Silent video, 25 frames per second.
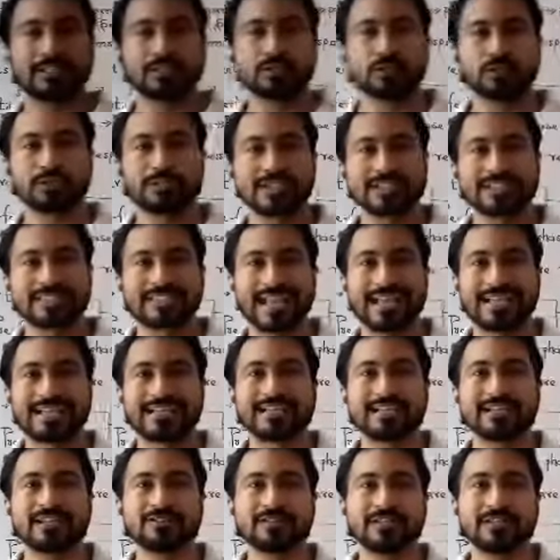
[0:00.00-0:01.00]
So the
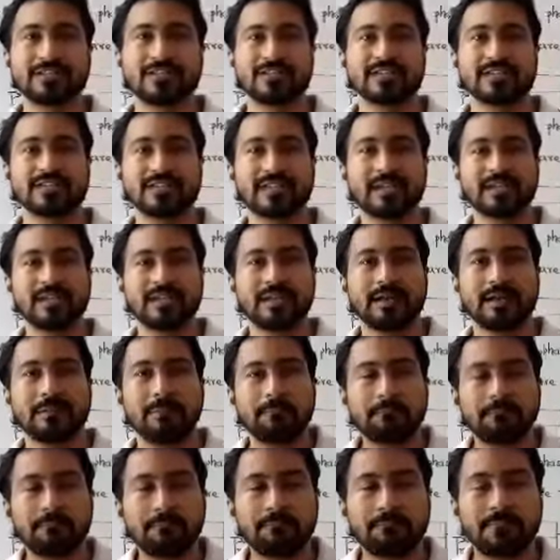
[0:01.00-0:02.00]
cycle which is
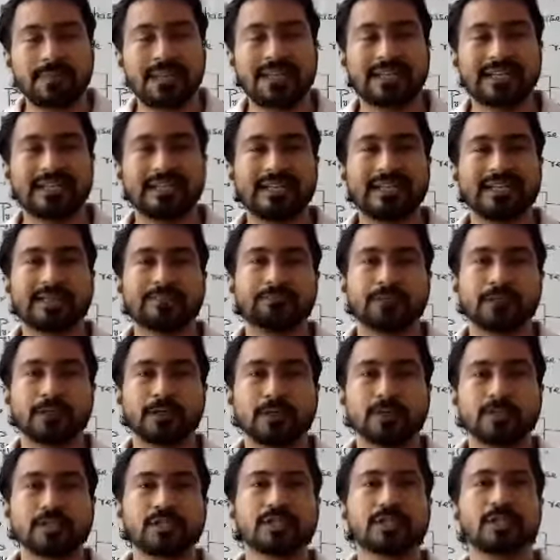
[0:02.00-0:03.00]
mainly
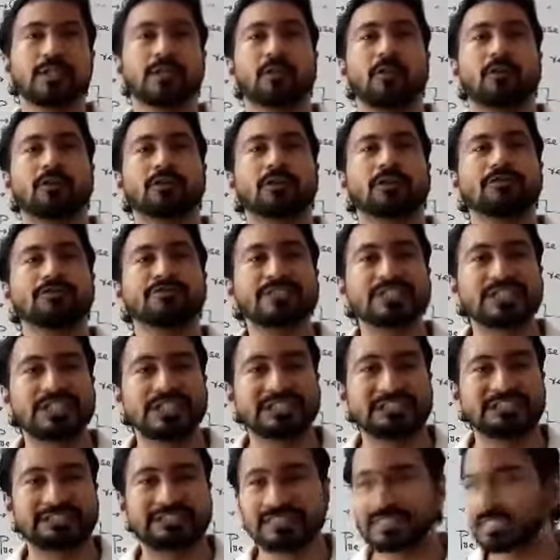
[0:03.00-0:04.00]
producing a lot of
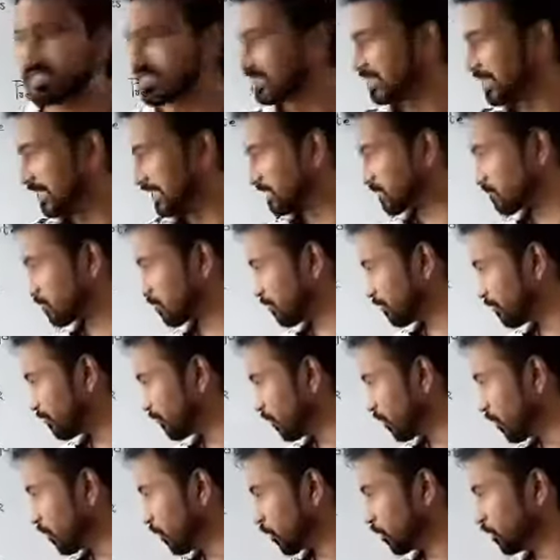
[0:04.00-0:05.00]
changes in case of
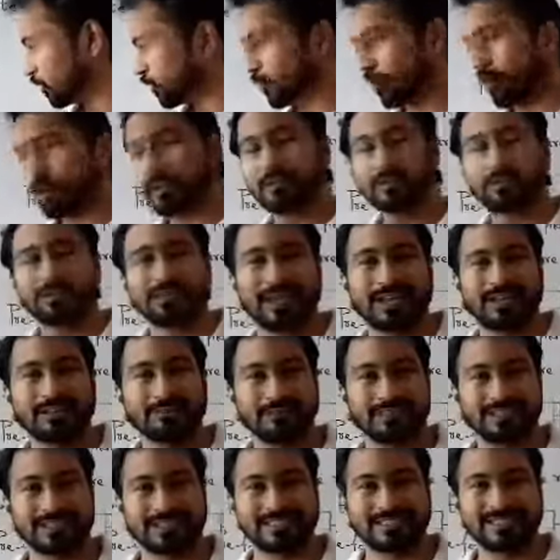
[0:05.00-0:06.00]

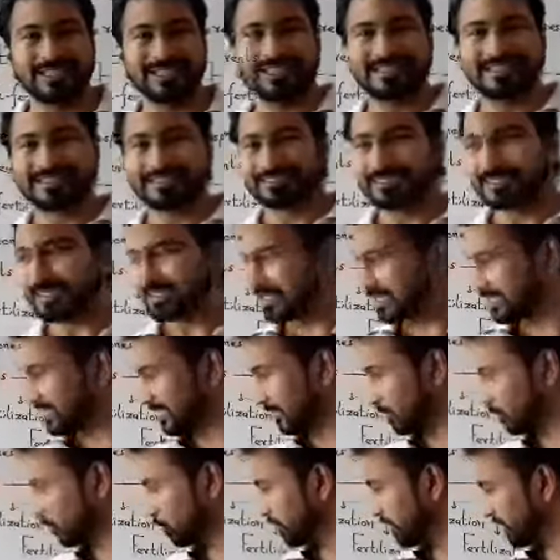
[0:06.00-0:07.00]
non-primates, that is
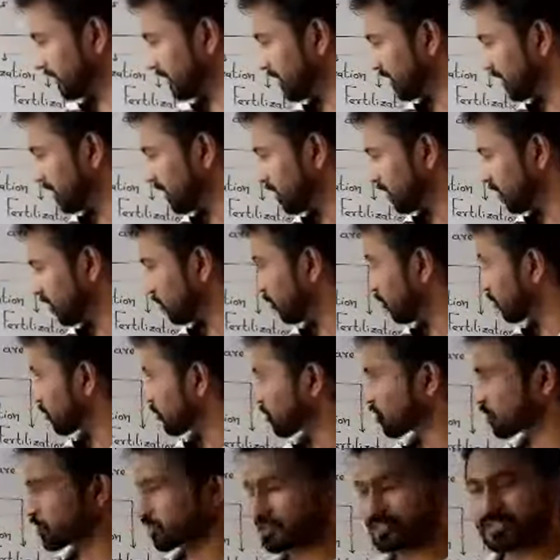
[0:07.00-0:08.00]
said to be the
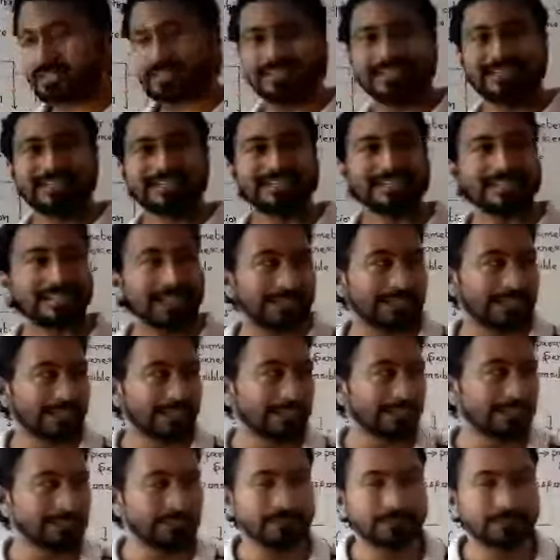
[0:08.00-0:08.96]
ostrus cycle.